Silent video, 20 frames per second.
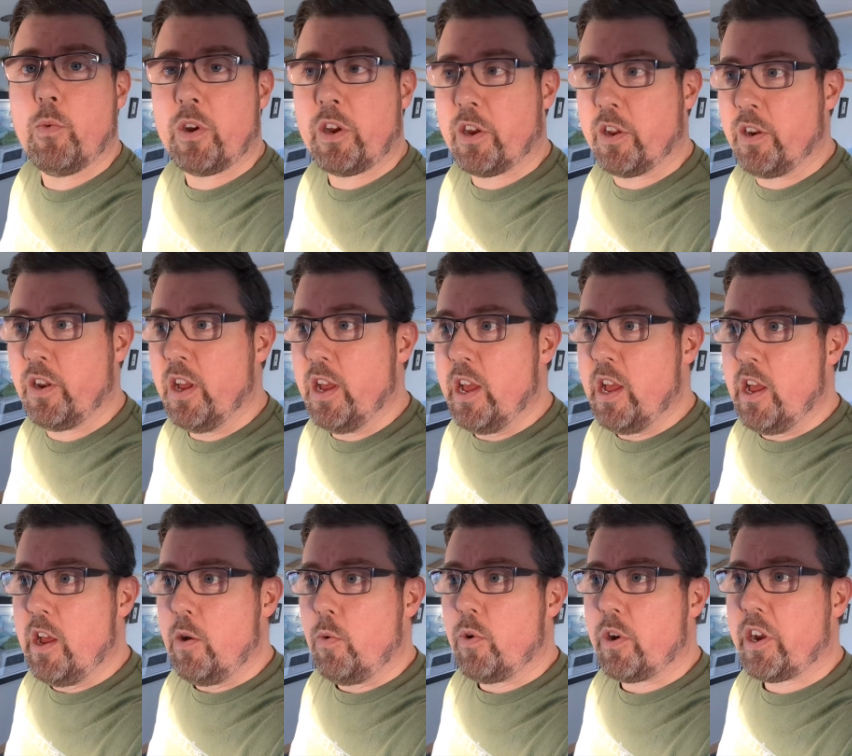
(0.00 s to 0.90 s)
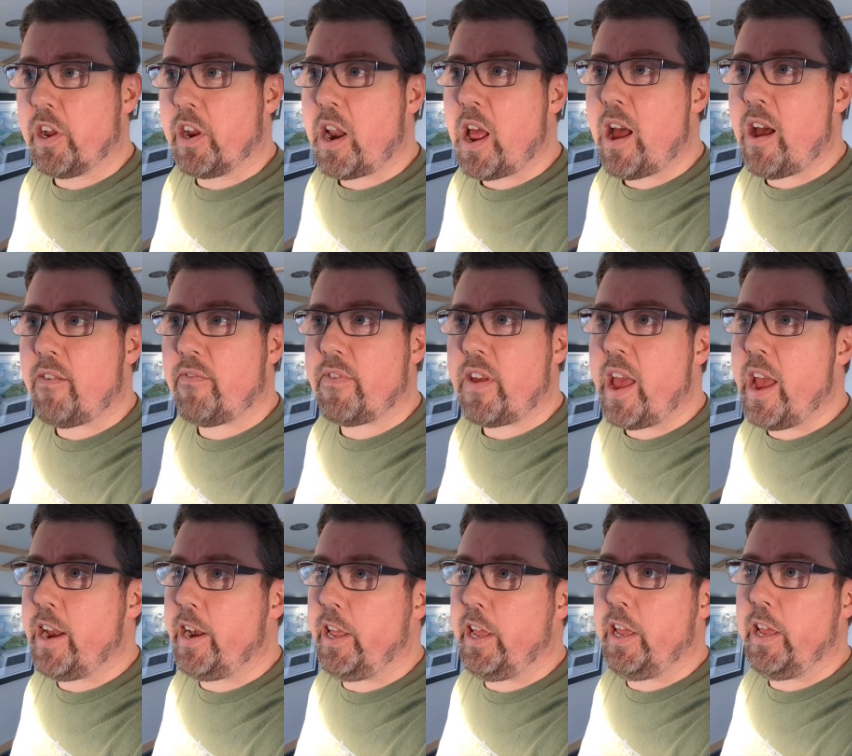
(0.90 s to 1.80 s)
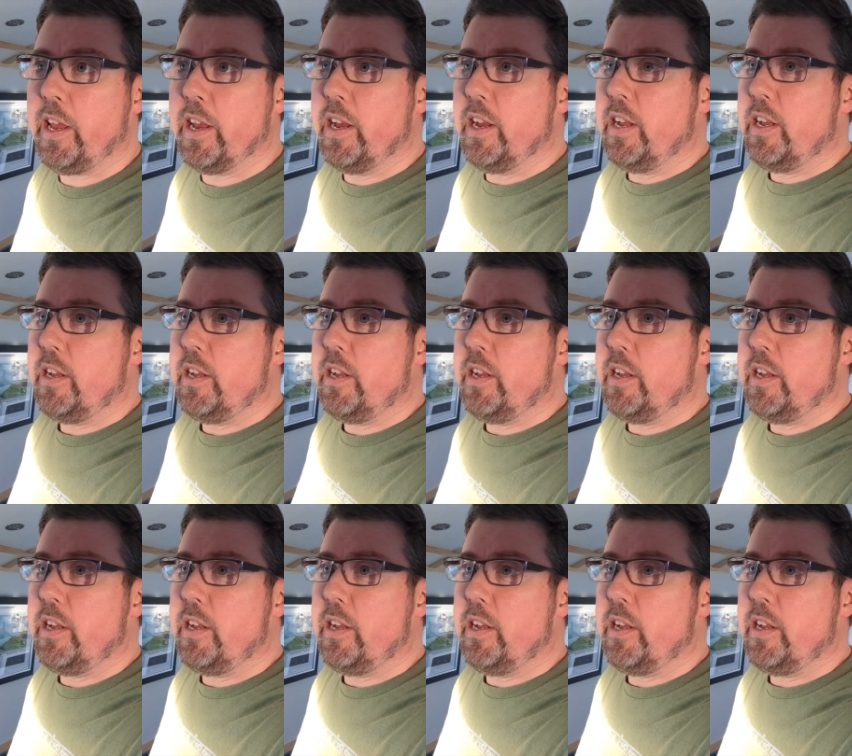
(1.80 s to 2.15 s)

We can, we can have any